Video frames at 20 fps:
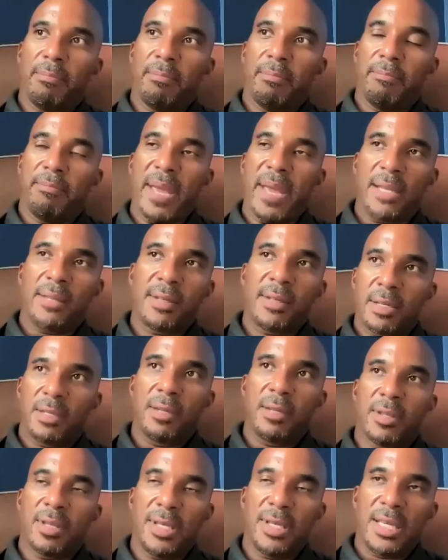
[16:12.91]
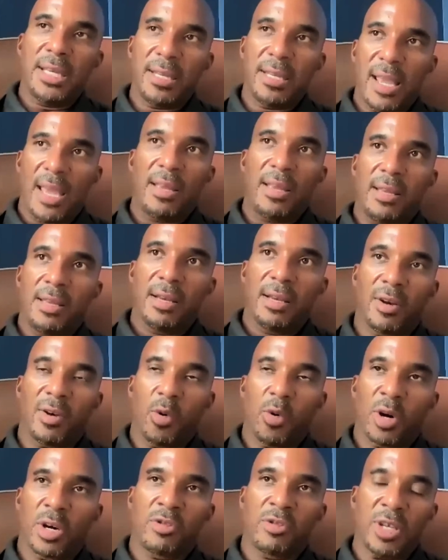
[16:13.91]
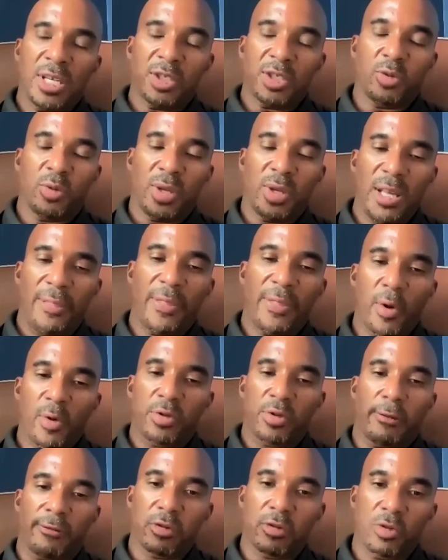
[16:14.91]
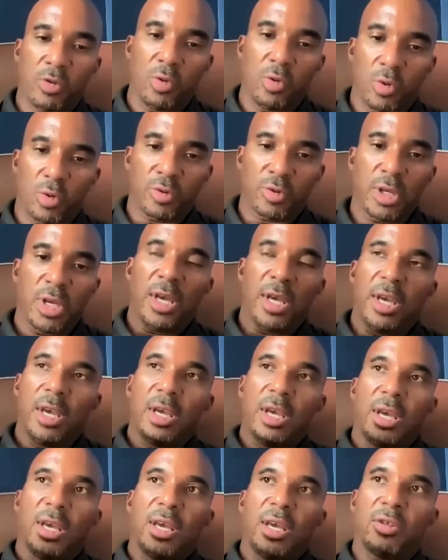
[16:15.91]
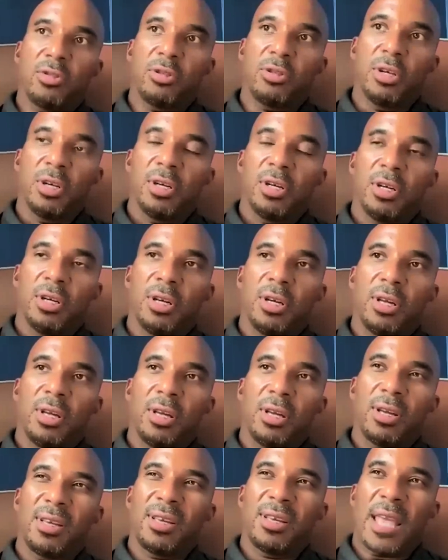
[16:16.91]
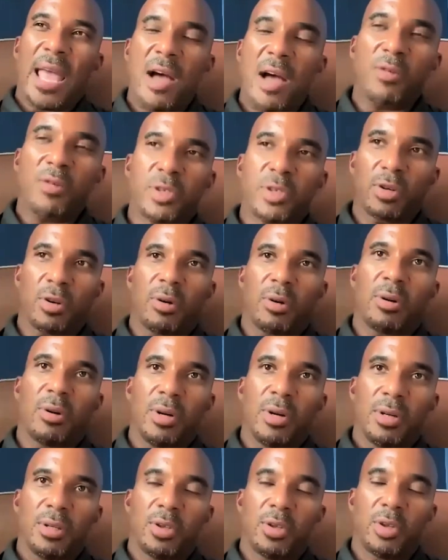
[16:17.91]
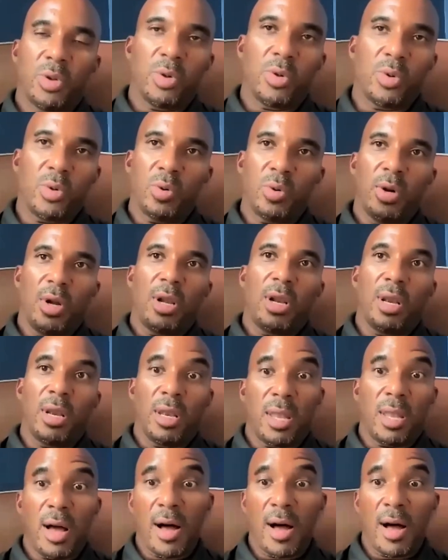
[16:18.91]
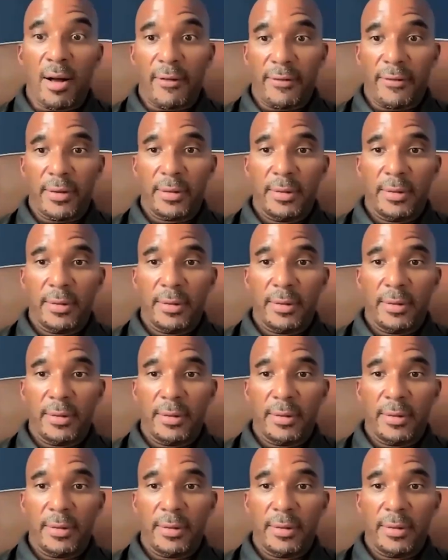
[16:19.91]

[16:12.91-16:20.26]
baked into the DNA and organizational ethos of schools is counter to love.